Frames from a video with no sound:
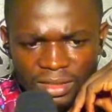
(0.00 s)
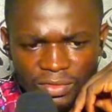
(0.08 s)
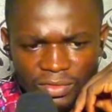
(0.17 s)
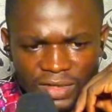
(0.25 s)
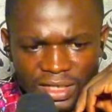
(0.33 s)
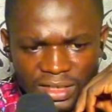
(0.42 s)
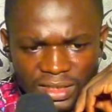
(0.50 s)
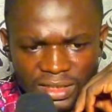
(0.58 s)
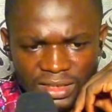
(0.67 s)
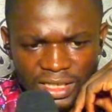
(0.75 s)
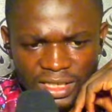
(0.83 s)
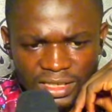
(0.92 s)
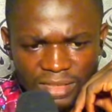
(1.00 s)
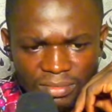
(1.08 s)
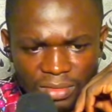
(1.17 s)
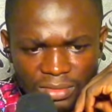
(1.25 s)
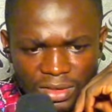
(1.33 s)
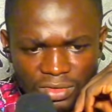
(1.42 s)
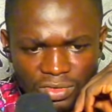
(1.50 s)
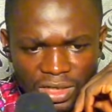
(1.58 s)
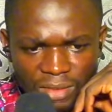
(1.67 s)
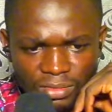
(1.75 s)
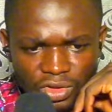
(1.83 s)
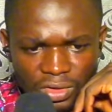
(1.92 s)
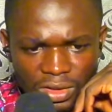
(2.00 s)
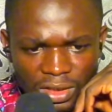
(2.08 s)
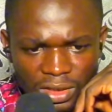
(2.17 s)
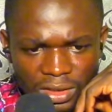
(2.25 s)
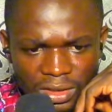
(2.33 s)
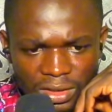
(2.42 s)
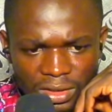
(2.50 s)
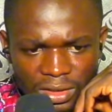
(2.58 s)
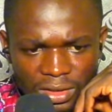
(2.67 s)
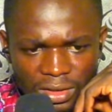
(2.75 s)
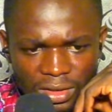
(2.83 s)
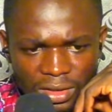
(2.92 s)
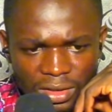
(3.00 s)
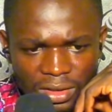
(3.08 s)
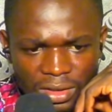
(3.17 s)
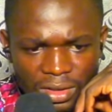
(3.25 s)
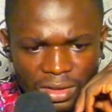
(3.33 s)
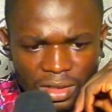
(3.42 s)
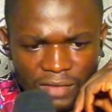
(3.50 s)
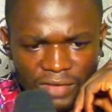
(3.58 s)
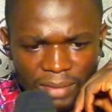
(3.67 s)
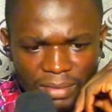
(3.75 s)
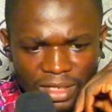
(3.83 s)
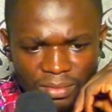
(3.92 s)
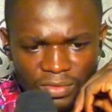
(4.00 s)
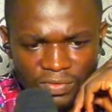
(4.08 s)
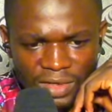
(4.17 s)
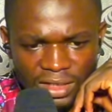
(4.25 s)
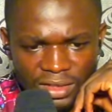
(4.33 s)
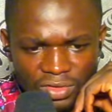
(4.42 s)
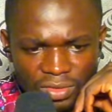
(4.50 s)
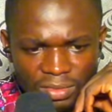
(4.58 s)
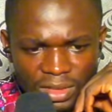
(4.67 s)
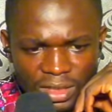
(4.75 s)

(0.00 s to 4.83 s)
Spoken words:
like this, asking my opponent to capture here. If I play a move like this, opponent can